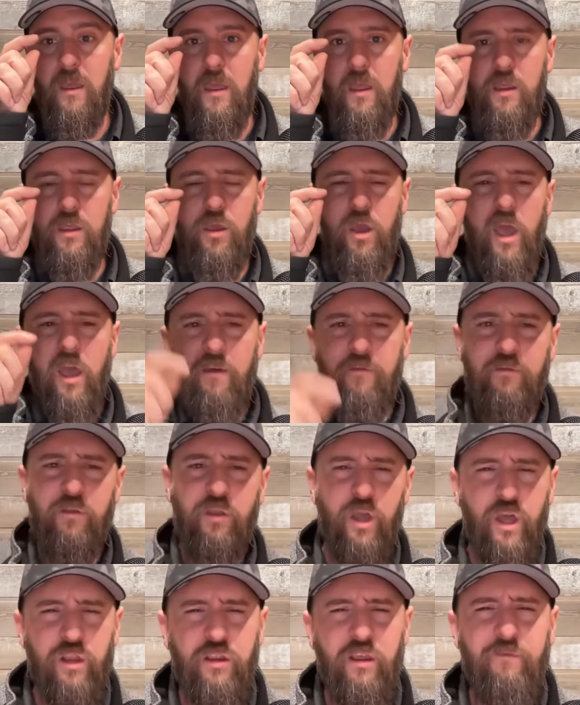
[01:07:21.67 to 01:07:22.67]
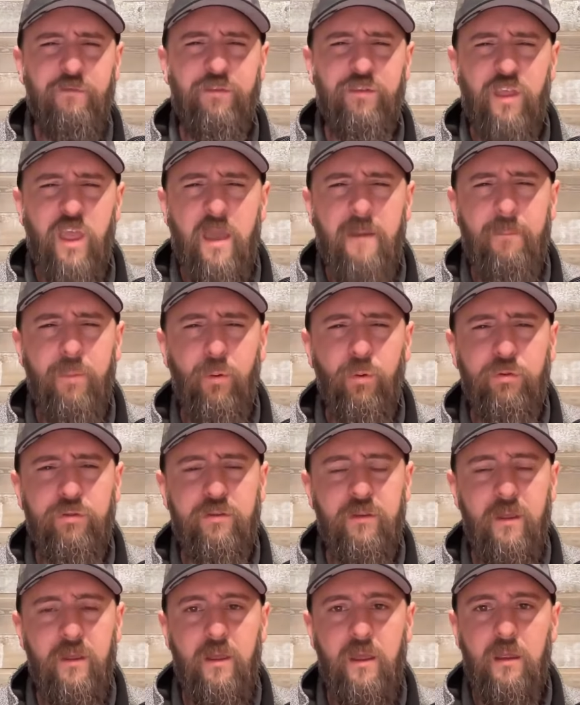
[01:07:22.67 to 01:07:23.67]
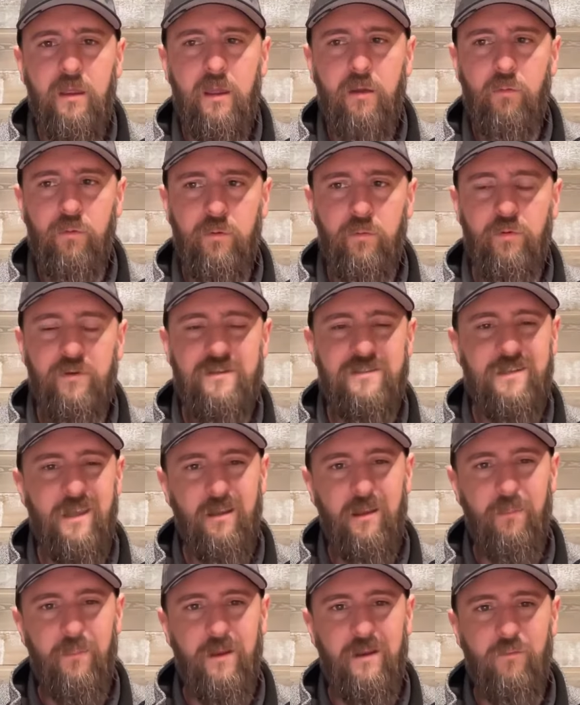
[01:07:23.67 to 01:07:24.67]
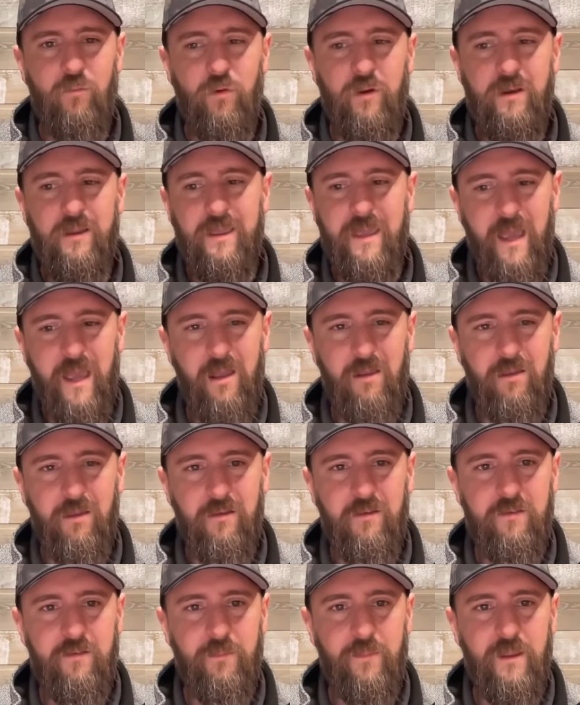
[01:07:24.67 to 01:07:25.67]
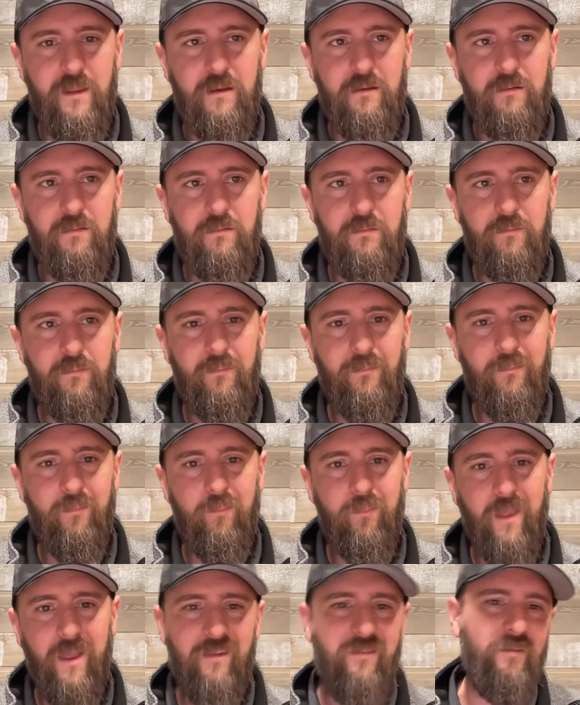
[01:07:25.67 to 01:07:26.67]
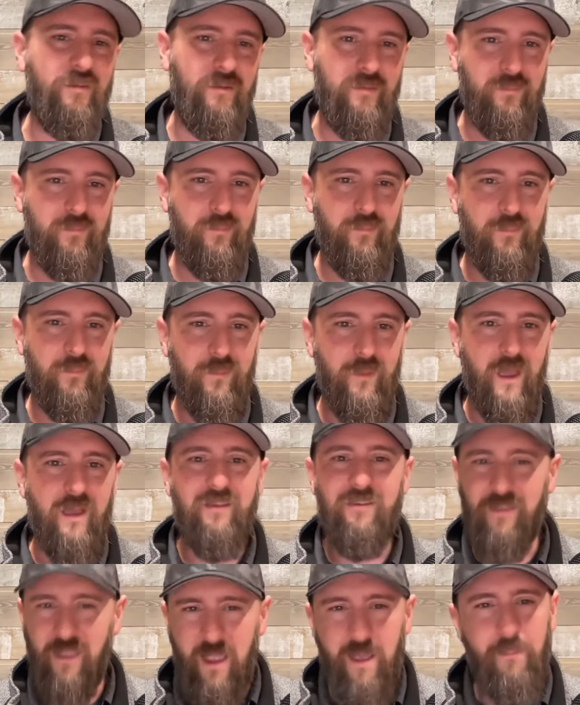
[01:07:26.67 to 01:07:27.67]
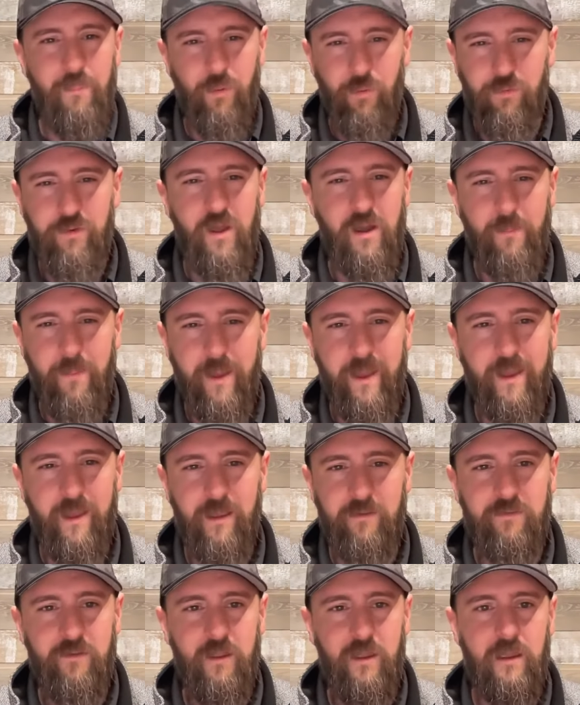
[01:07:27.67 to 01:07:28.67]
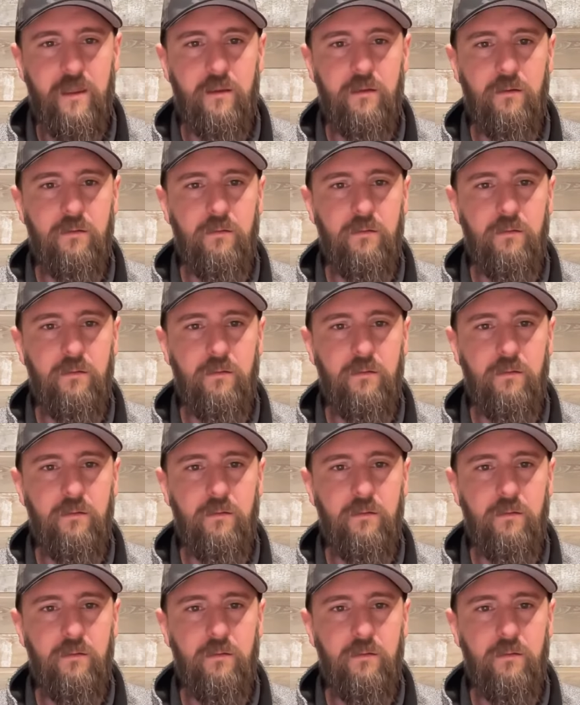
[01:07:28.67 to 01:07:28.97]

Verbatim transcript: you have guys have samples. Like we sell them in one gallons. I mean, that's, that's a sample. A sample, dumbass. Like,